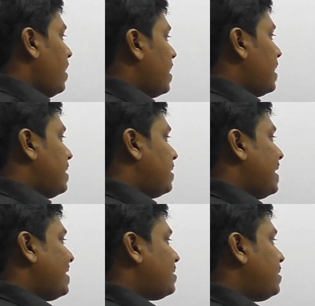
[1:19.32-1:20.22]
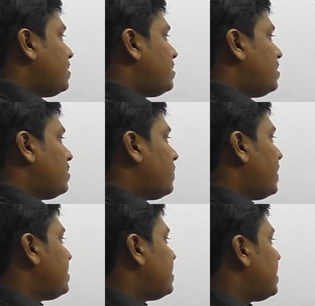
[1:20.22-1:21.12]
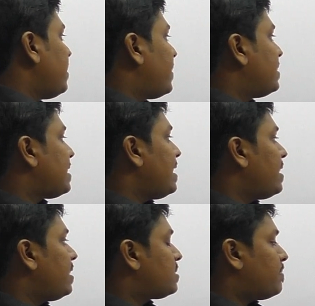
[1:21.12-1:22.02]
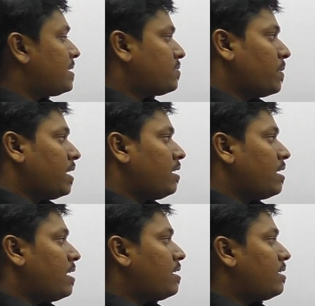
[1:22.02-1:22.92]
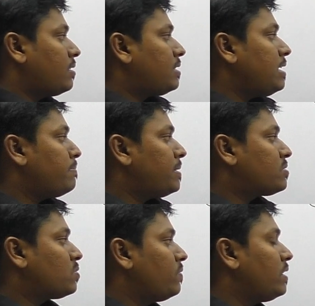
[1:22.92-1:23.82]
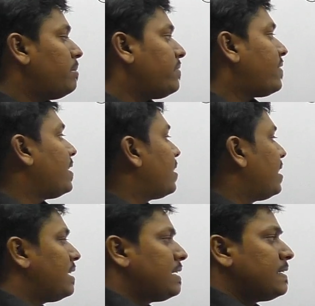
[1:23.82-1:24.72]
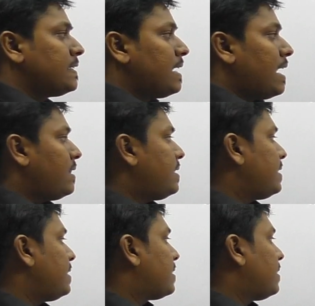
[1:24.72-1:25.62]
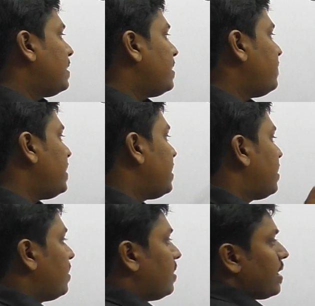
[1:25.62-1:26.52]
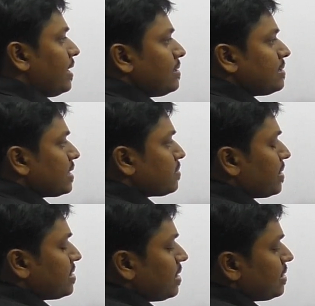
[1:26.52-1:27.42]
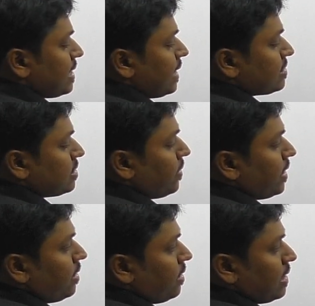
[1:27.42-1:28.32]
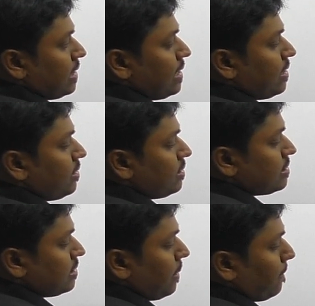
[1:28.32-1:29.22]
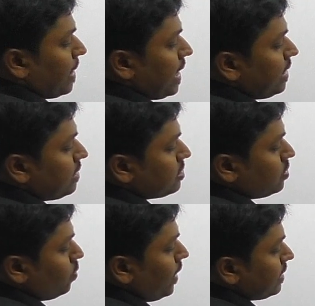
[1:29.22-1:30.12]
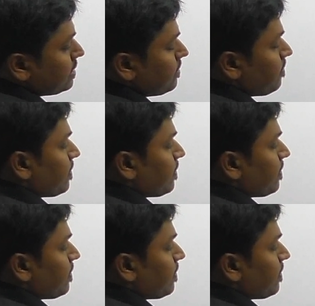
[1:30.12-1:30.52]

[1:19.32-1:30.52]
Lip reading: And next is, so friends, listen here friends, here it is plus 1 and 3 plus 2 will be 5, right? I think let me write this expression as x square and here it is minus 2x.